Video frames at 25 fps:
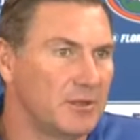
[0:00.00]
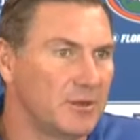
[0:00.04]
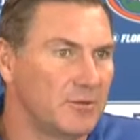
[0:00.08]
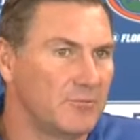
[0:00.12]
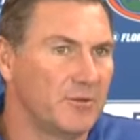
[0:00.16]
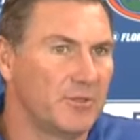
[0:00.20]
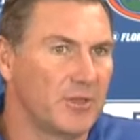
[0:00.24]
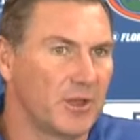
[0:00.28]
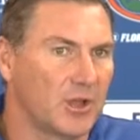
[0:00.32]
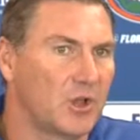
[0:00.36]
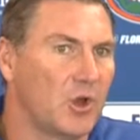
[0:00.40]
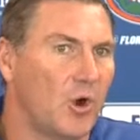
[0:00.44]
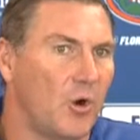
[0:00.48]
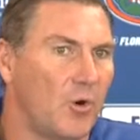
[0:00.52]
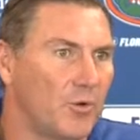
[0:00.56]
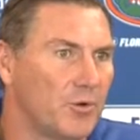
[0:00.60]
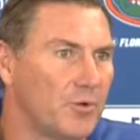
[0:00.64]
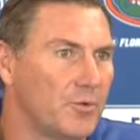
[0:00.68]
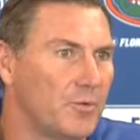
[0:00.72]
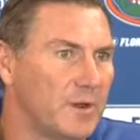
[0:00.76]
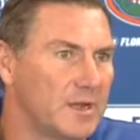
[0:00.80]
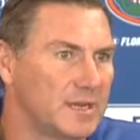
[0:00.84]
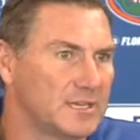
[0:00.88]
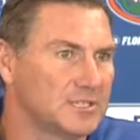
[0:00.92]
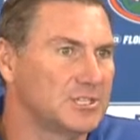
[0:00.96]
in with a goal
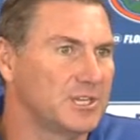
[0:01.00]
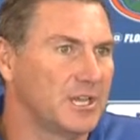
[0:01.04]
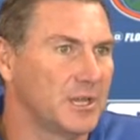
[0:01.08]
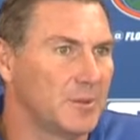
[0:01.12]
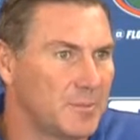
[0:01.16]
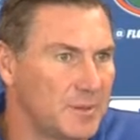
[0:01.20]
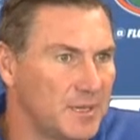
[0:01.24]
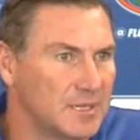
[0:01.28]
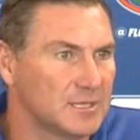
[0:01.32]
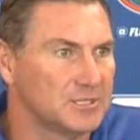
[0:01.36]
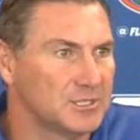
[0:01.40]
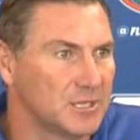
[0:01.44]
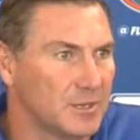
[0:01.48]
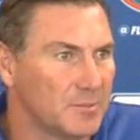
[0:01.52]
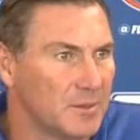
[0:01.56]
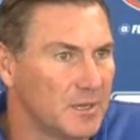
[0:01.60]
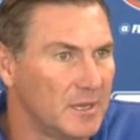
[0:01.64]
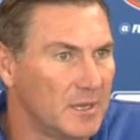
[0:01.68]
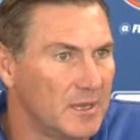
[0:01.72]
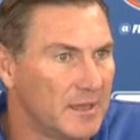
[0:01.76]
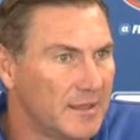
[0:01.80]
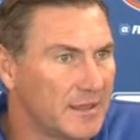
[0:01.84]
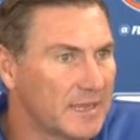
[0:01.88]
to win a championship.